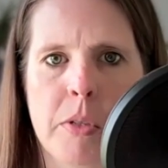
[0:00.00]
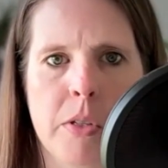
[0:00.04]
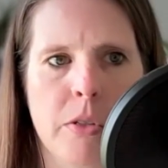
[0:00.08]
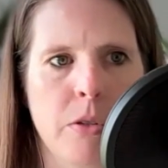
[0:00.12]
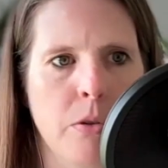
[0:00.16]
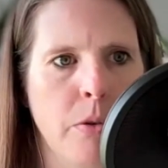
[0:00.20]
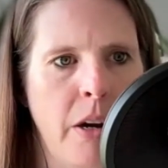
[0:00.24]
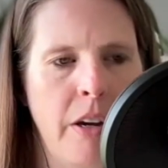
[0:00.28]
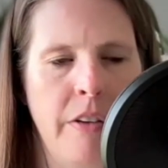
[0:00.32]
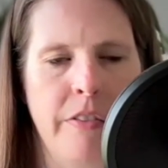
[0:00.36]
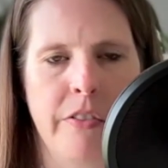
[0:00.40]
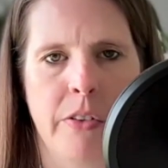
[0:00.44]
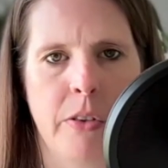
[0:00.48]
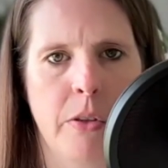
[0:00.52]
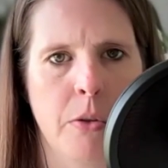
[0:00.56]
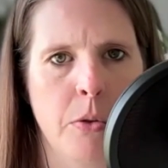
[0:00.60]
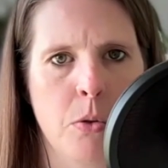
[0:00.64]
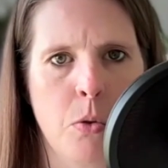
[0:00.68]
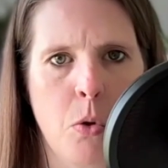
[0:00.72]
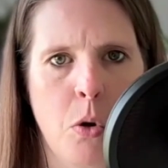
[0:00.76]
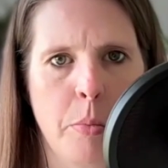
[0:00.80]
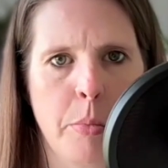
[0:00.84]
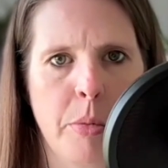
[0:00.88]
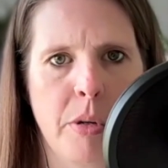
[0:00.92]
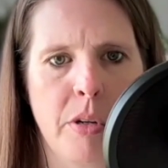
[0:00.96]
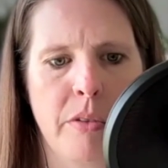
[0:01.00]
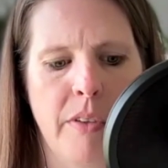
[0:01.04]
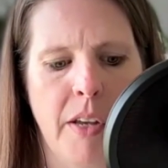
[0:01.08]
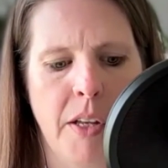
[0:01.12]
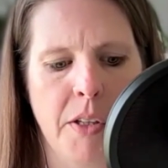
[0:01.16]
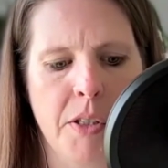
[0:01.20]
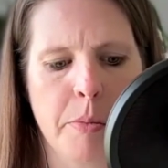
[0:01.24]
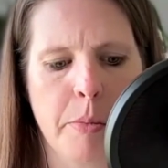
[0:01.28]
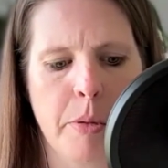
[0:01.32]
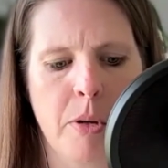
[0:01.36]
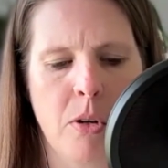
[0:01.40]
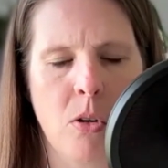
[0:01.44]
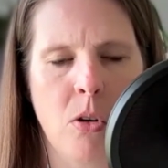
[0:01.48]
It's great for those corporate
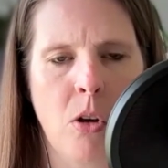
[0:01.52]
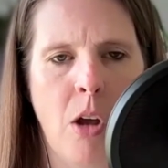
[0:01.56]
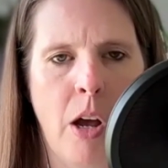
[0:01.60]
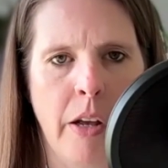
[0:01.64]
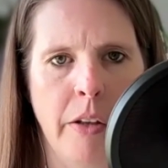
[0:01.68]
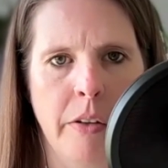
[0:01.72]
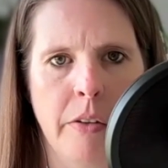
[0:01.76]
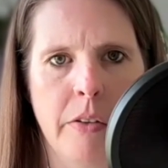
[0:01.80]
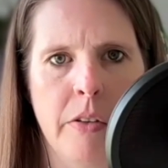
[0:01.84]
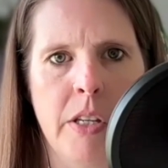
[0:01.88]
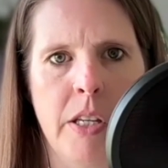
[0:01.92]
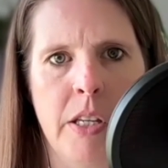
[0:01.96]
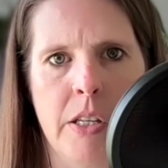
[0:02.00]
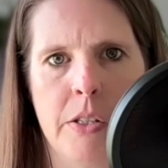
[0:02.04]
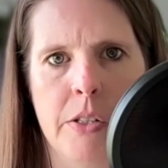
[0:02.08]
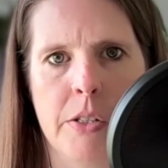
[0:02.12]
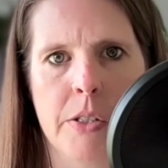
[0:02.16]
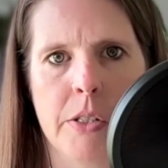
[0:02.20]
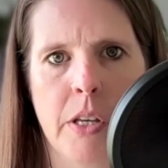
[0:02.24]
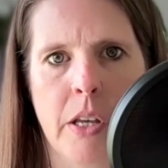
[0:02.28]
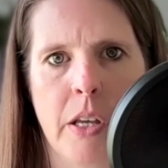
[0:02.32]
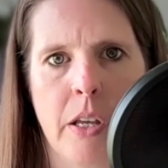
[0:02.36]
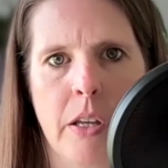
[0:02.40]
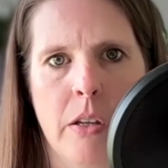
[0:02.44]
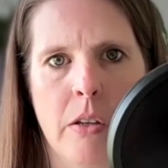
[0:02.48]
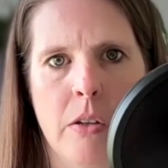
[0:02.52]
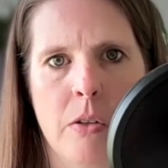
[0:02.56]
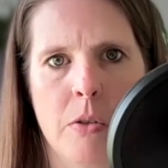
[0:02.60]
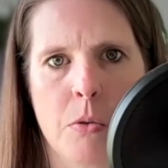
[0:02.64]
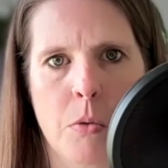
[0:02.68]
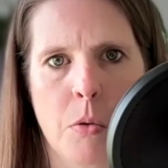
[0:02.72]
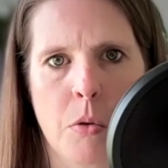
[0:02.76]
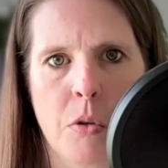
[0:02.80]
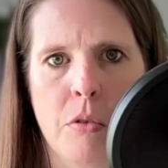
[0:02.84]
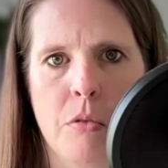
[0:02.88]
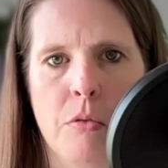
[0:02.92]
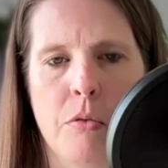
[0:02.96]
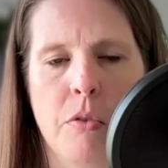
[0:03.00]
events, but not these
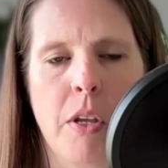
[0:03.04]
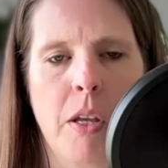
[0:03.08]
sort of